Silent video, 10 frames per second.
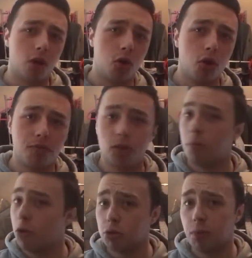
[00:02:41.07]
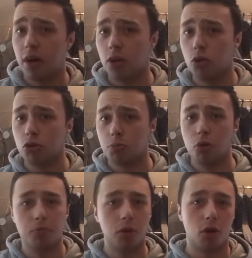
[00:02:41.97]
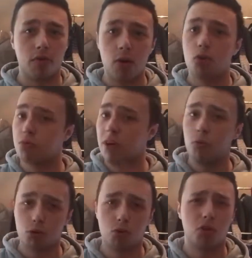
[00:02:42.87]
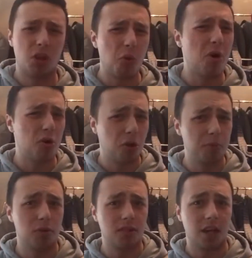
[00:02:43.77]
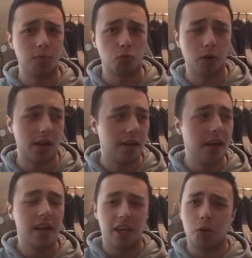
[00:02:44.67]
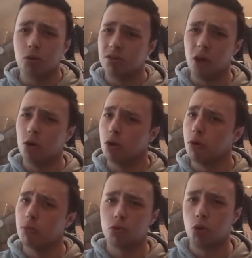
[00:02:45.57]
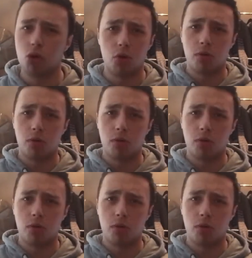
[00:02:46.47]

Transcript: Although for the most part, Luke's movement around the ring was good, there were a couple of times where he would stay on the ropes too long